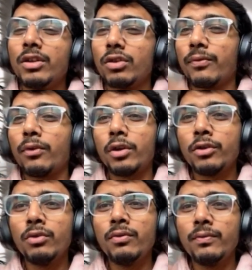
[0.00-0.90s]
So for
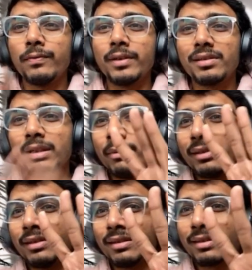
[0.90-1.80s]
you, first
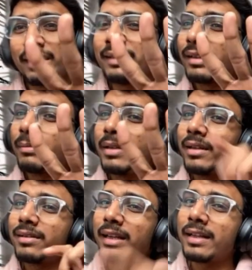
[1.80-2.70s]
semester, three
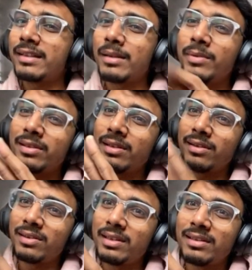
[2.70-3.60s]
subjects, second semester,
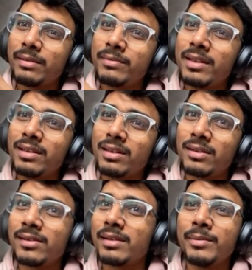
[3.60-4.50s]
three subjects,
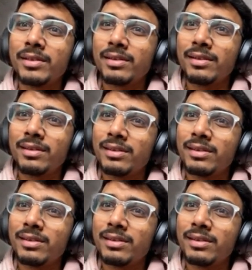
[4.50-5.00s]
third semester,